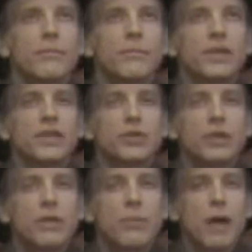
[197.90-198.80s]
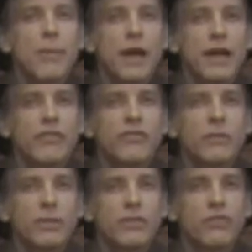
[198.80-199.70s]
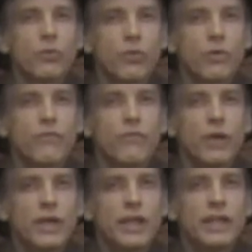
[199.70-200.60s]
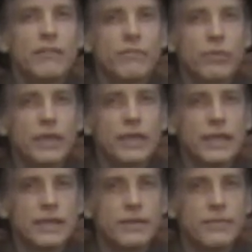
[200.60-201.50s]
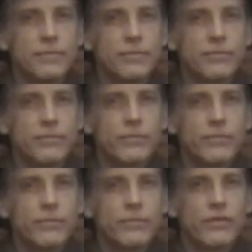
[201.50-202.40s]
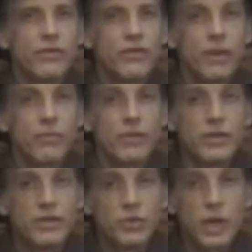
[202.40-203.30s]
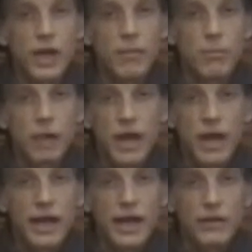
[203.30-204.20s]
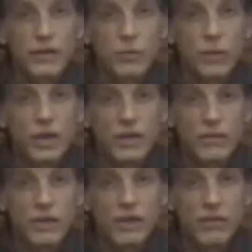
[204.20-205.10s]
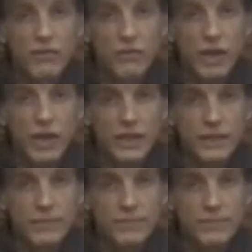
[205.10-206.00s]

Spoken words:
picturing in my mind something sort of friendly and free, something to try and blot out the wind and freezing train.